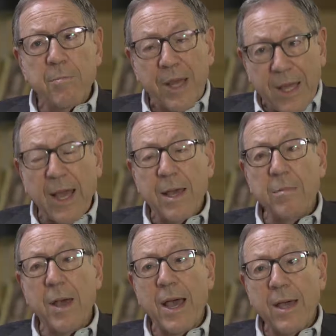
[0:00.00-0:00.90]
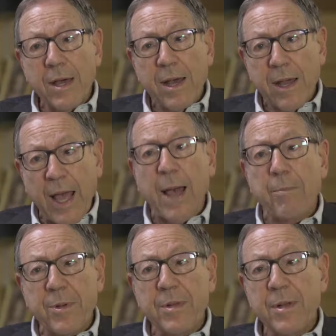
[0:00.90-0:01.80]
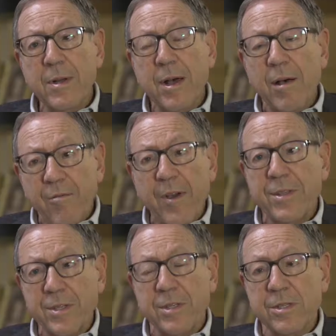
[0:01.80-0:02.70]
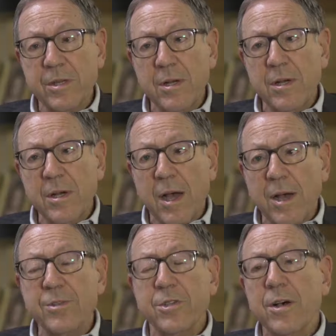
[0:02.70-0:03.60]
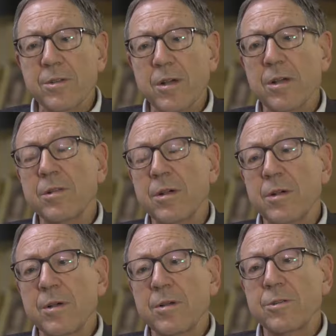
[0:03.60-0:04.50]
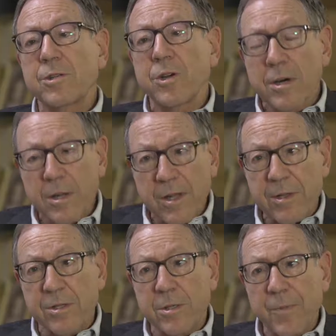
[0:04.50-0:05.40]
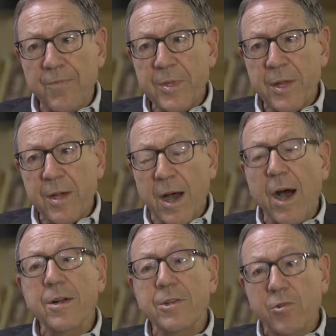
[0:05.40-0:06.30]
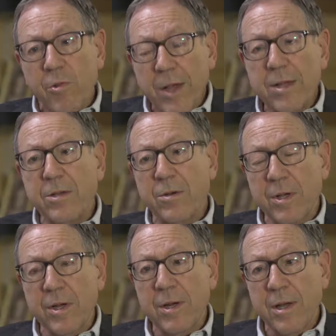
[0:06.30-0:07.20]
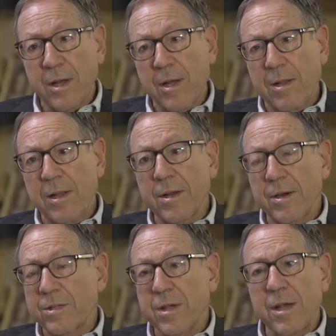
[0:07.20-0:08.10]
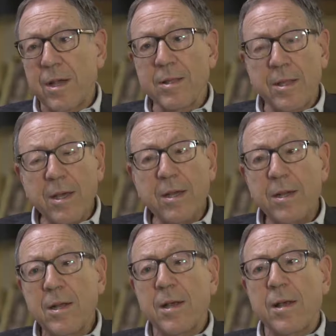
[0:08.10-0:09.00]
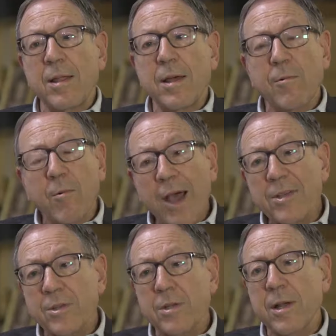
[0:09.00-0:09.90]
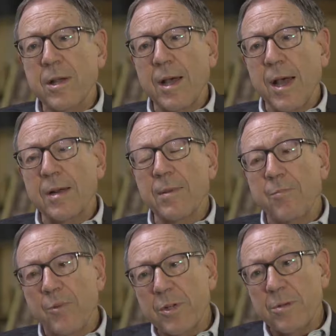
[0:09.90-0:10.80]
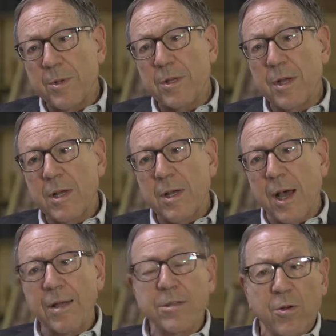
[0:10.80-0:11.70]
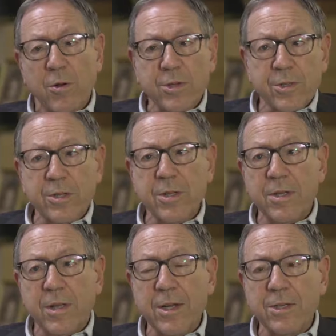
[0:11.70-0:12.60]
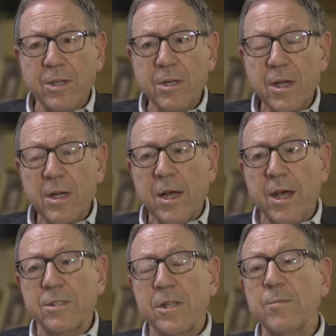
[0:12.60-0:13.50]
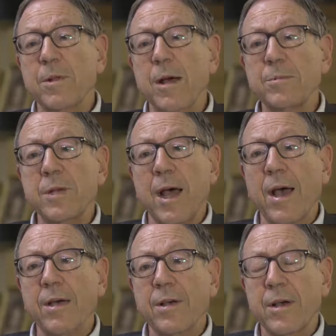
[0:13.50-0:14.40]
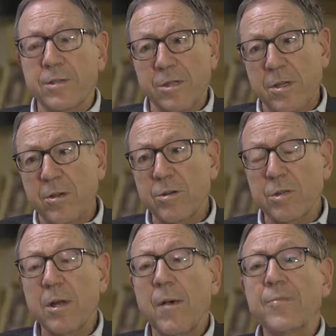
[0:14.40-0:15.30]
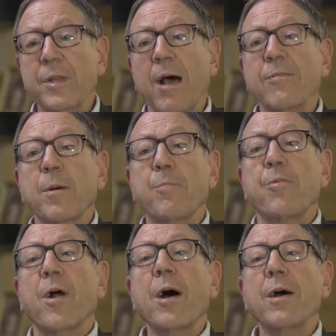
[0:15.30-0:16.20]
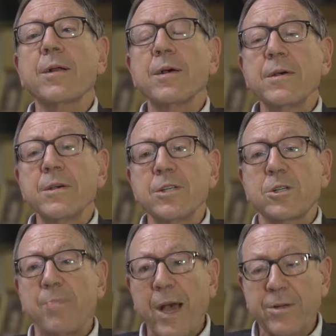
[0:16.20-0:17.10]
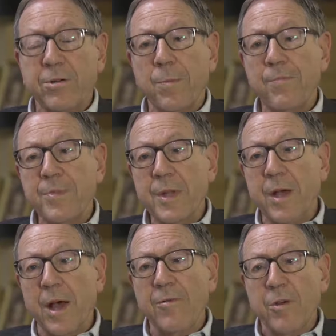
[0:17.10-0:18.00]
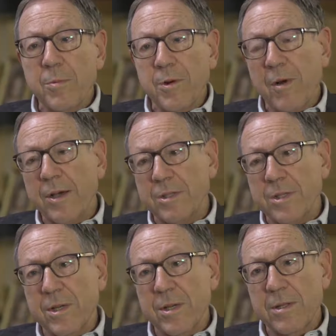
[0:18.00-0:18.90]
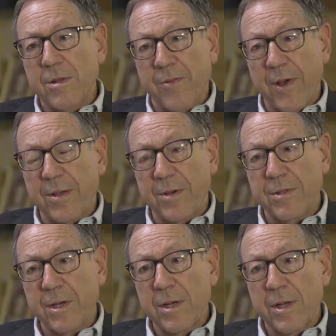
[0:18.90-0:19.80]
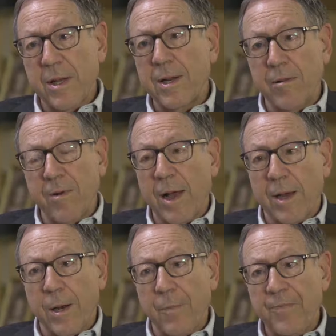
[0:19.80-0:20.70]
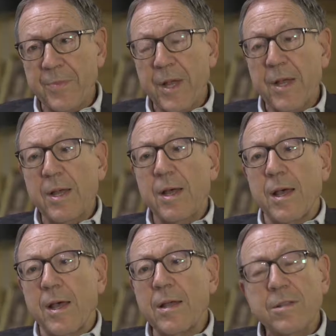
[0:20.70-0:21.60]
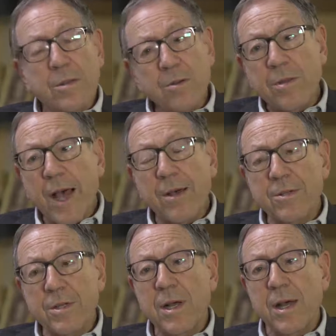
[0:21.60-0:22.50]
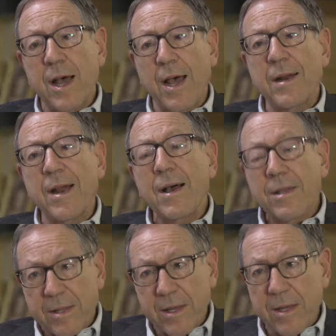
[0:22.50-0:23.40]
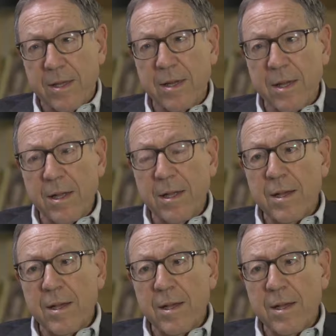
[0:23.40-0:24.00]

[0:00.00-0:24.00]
became a capital offense, assault on journalists, on trade union leaders. Indeed, the arrest and imprisonment and torture and detention and sometimes execution of the broad spectrum of human rights defenders in Iran. In 2019,